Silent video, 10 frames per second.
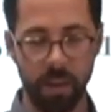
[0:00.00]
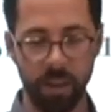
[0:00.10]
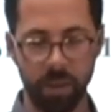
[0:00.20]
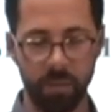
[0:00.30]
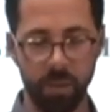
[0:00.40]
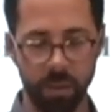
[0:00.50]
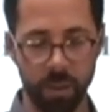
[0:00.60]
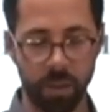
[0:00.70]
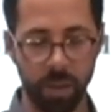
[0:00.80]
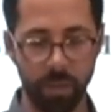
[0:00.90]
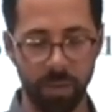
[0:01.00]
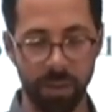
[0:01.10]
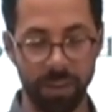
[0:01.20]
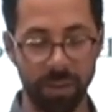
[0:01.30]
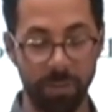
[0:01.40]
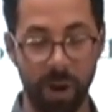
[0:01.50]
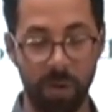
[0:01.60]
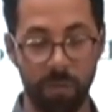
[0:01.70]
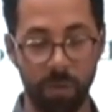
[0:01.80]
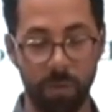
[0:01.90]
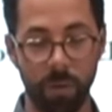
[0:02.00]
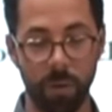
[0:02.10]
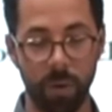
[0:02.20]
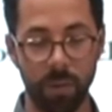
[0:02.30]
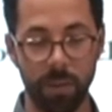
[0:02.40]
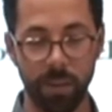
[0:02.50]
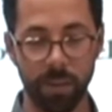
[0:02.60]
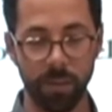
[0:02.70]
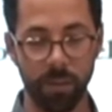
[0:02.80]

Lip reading: it's up on the screen, but this is a powerful quote by C.S.